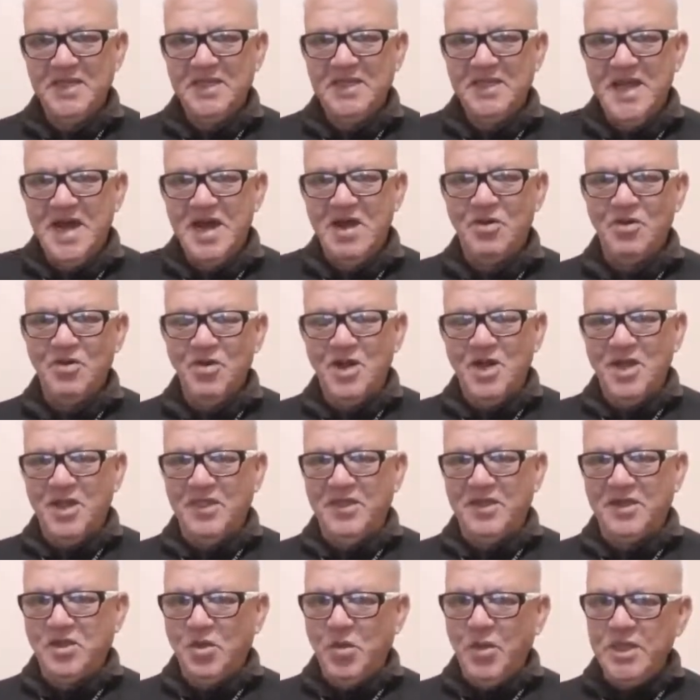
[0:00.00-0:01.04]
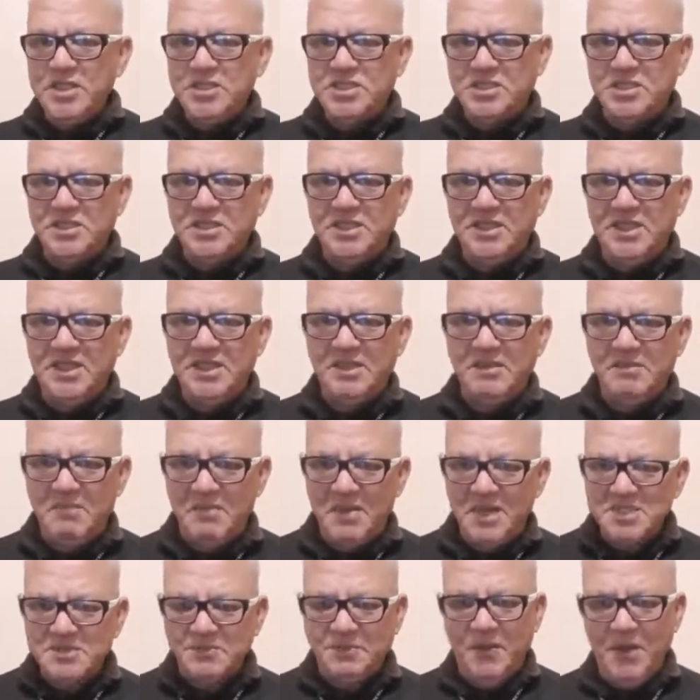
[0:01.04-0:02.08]
Now, the question then
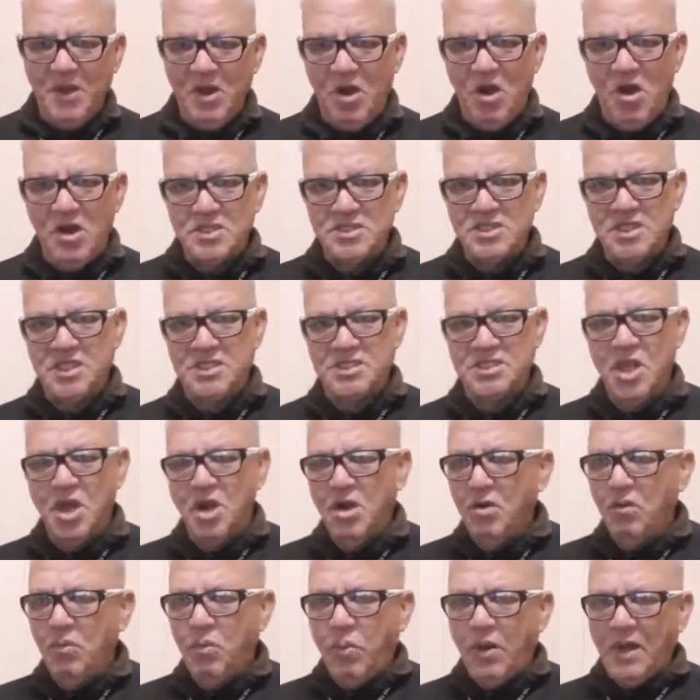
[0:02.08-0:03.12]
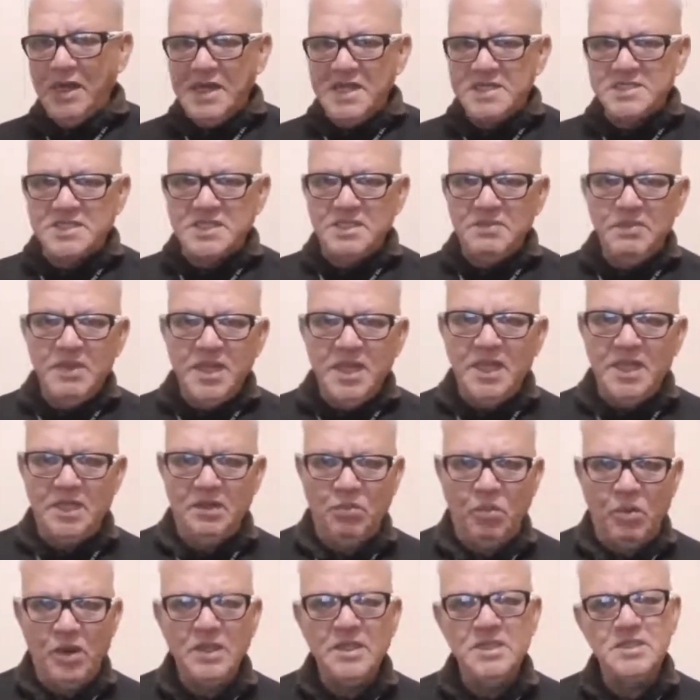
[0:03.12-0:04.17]
must be asked is, What does he
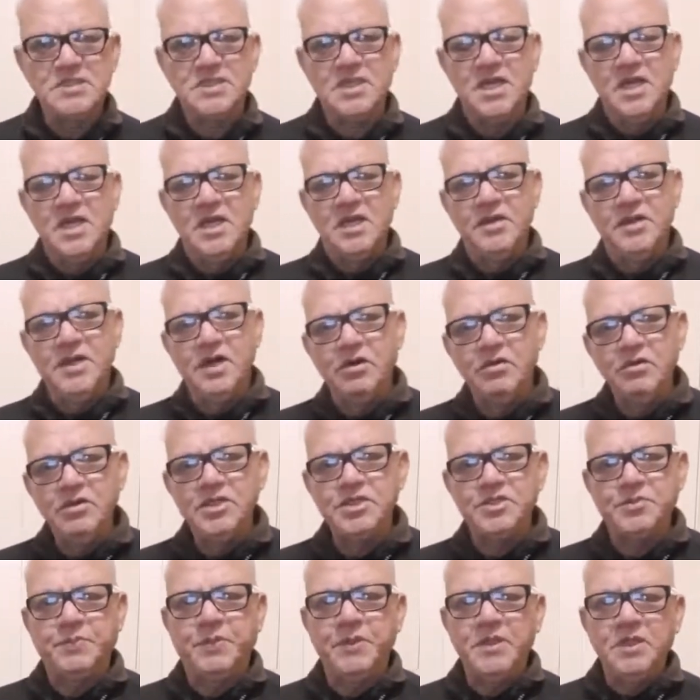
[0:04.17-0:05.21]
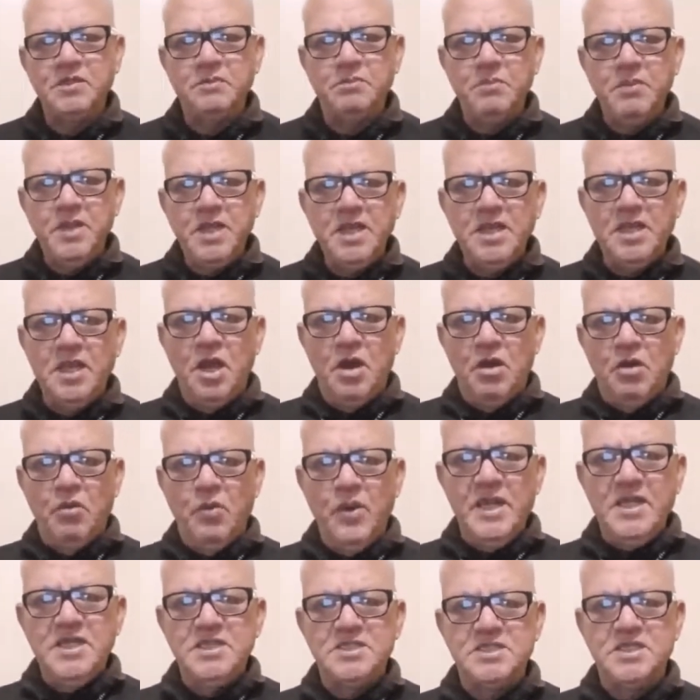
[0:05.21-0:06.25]
mean? What does the Holy Spirit mean
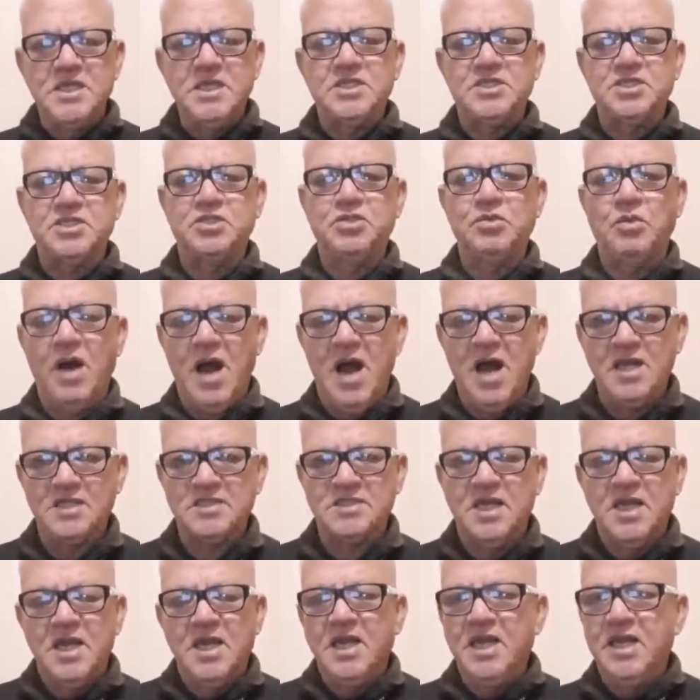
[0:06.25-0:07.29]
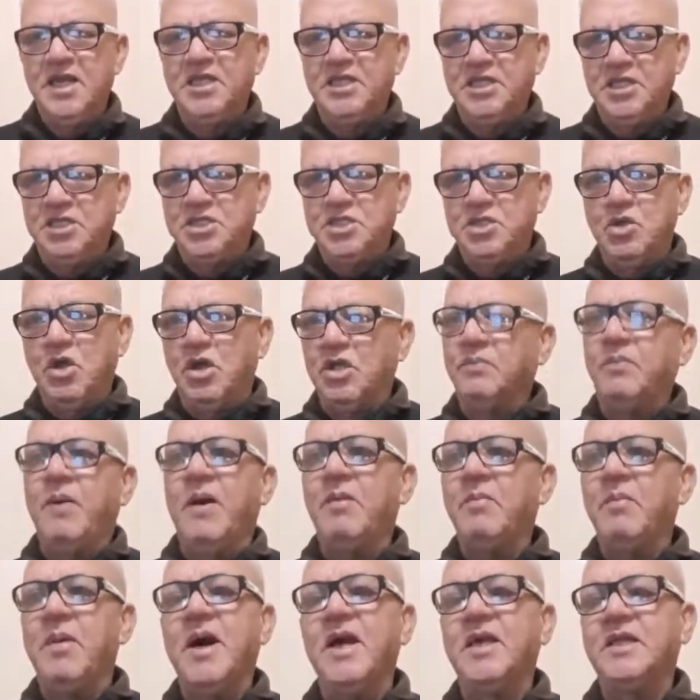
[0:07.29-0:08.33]
when he says to us, It is not
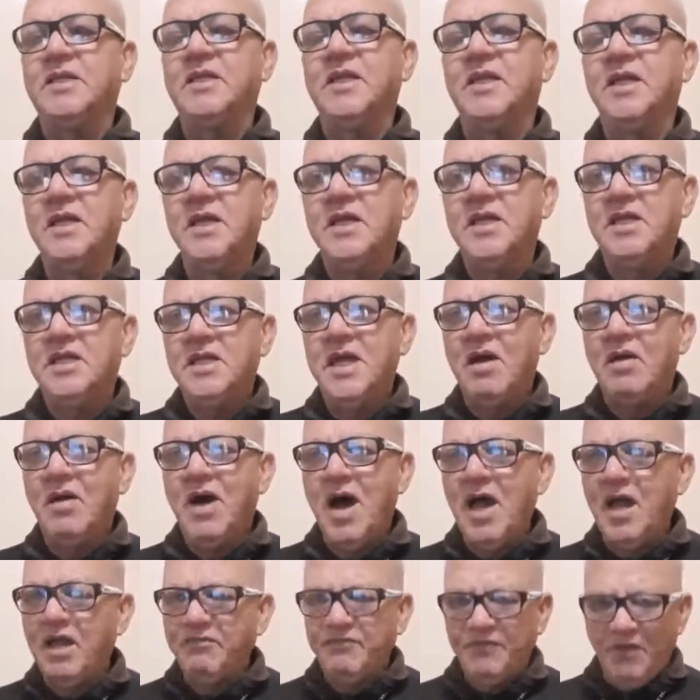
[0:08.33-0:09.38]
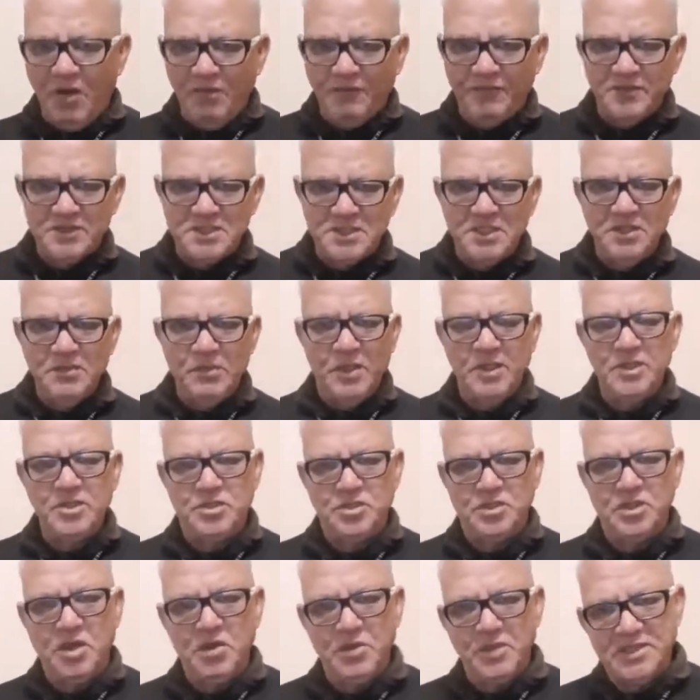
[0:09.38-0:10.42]
by might? Now, I've obviously went
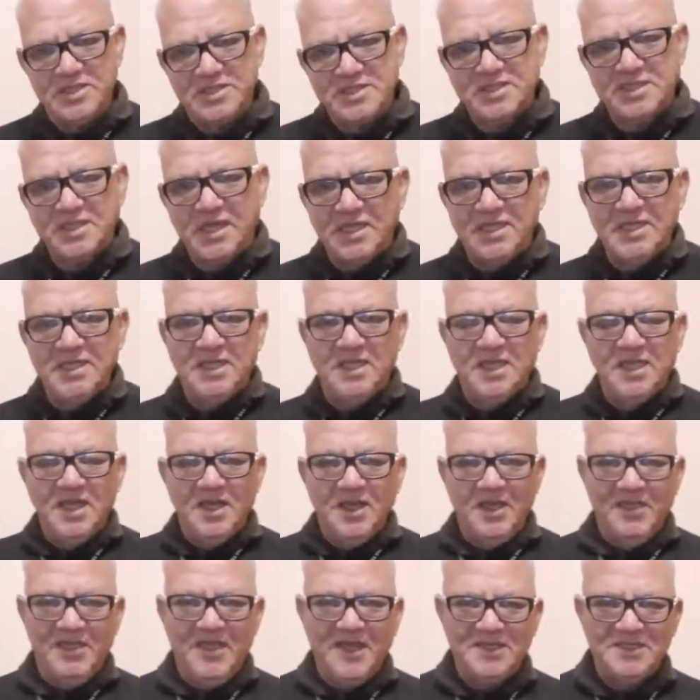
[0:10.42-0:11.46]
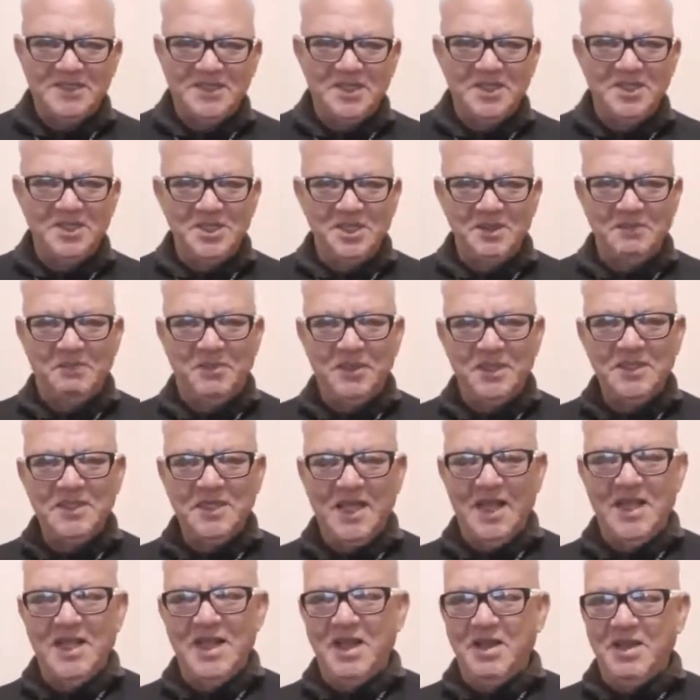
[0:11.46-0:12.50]
to go and study that a little bit,
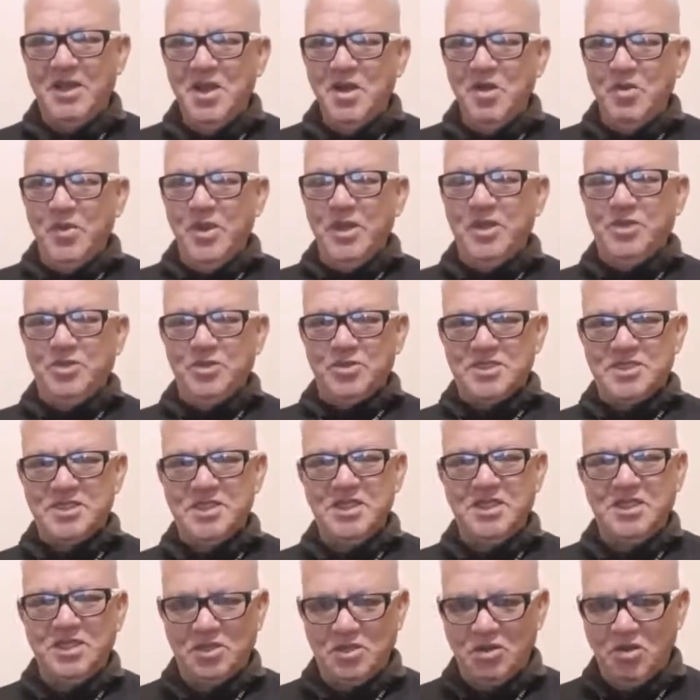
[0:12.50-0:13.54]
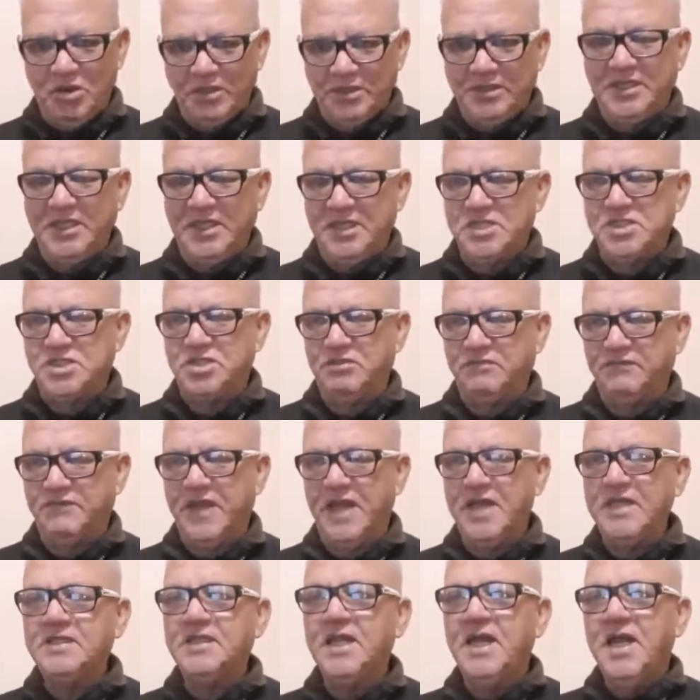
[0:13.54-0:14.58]
and I went to see the context of
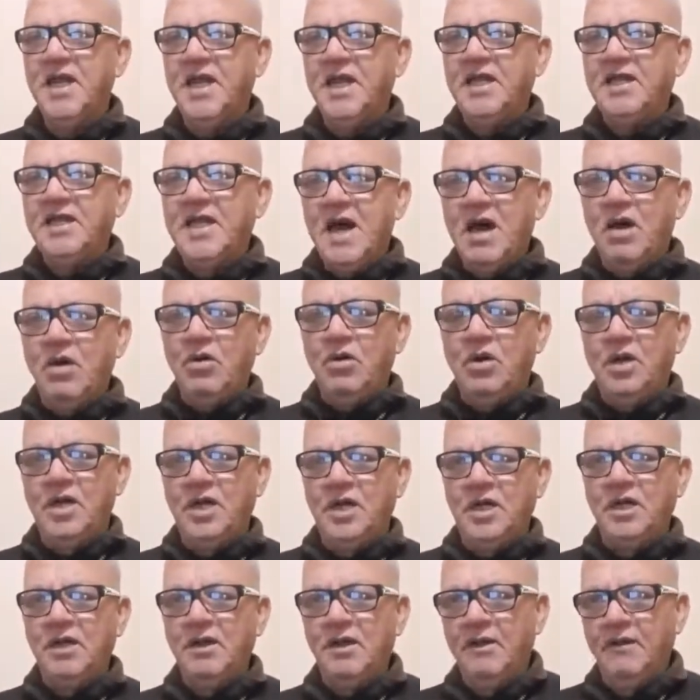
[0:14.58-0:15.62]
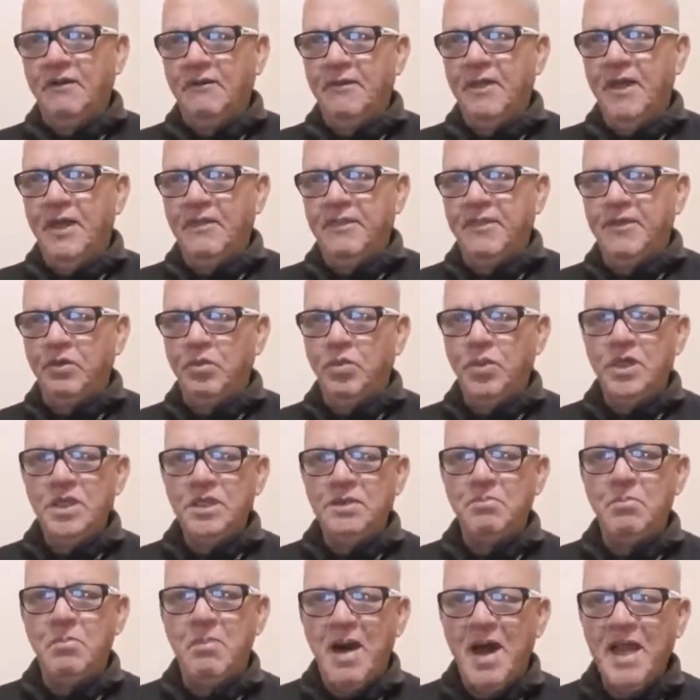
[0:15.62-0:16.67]
that. Now, uh, the
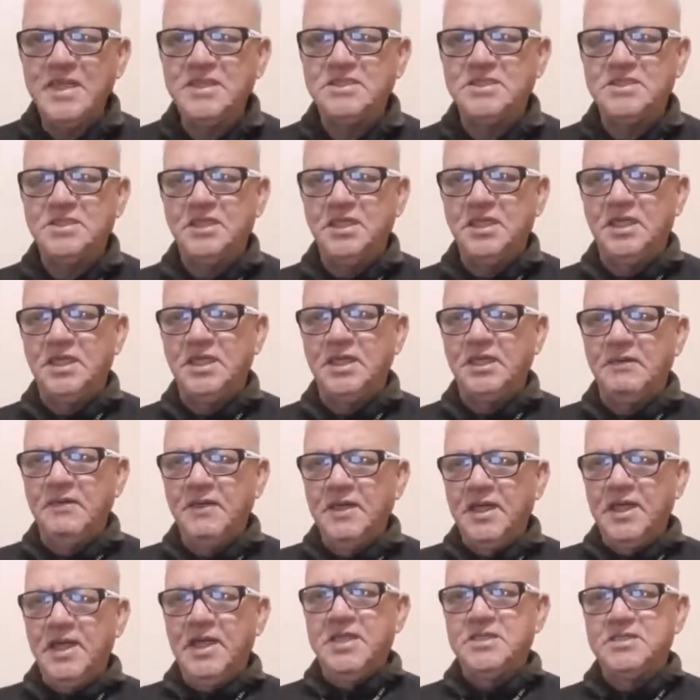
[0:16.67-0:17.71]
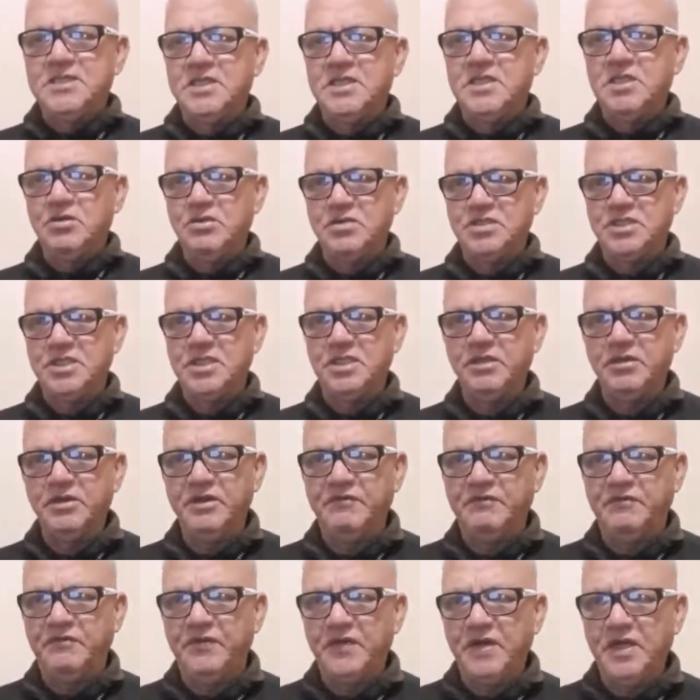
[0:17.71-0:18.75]
word might uh, is an
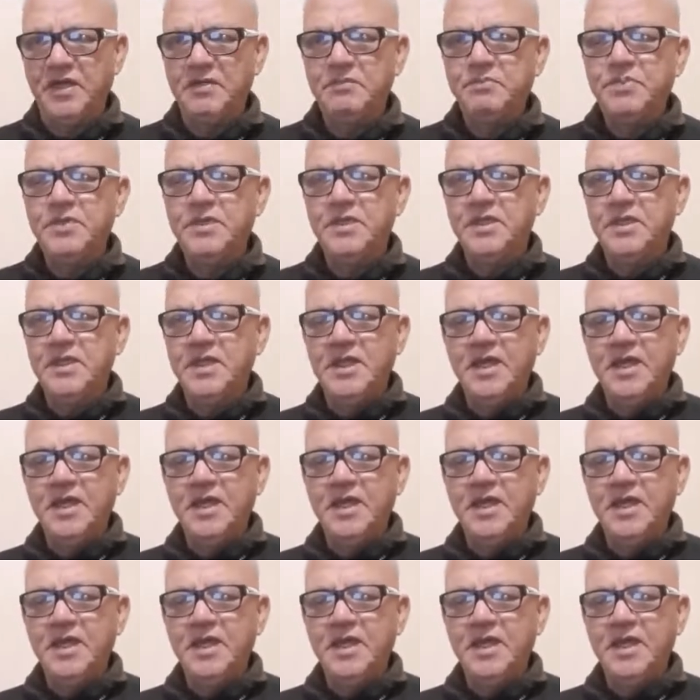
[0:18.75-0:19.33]
auxiliary verb.